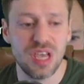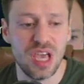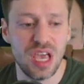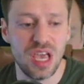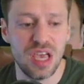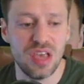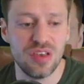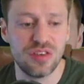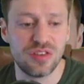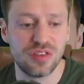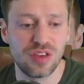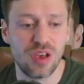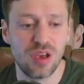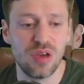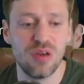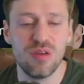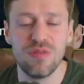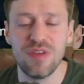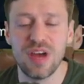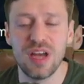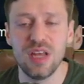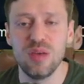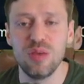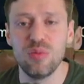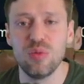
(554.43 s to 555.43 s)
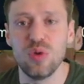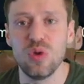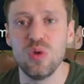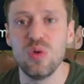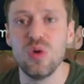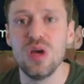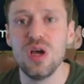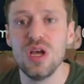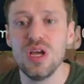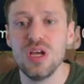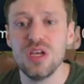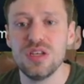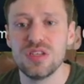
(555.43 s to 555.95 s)
It is so valuable.
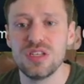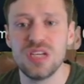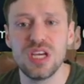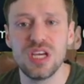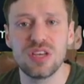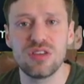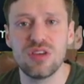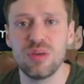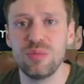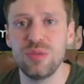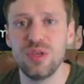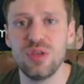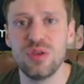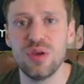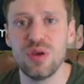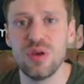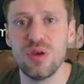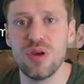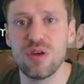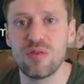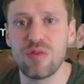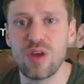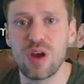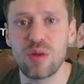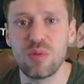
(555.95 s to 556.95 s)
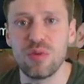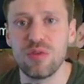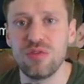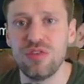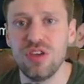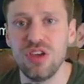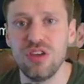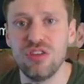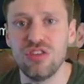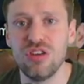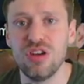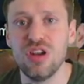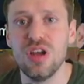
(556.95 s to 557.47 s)
So next time you do a fragment
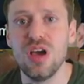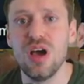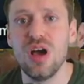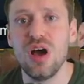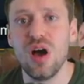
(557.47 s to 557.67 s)
fusion,